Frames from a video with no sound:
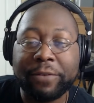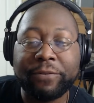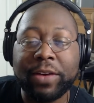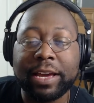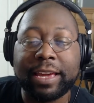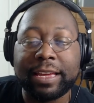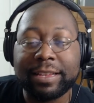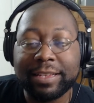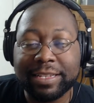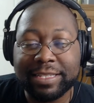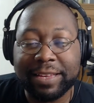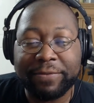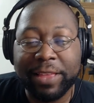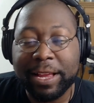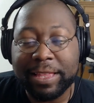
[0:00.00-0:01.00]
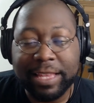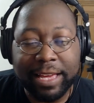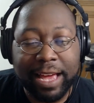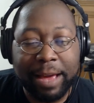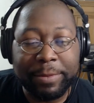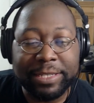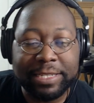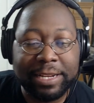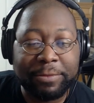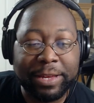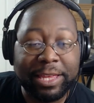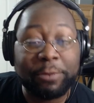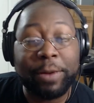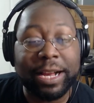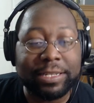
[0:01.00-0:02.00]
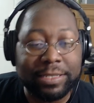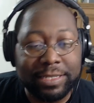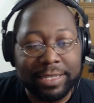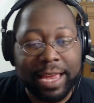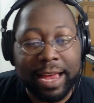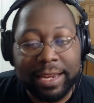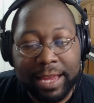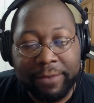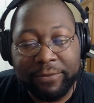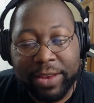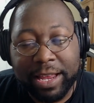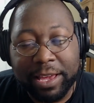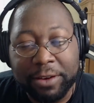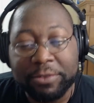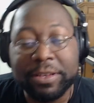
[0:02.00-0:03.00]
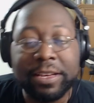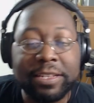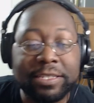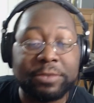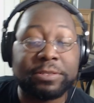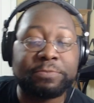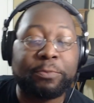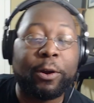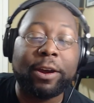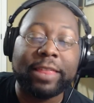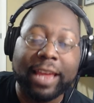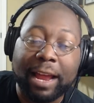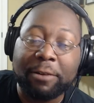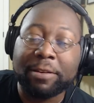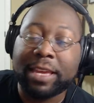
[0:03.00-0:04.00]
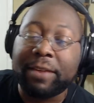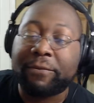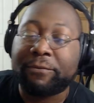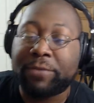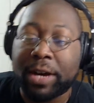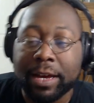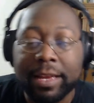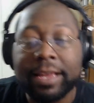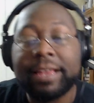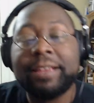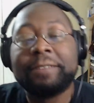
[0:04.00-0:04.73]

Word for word: what? Fuck it, because if they're in the comments anyway, they're watching this goddamn video. So spoil it. I don't give a fuck.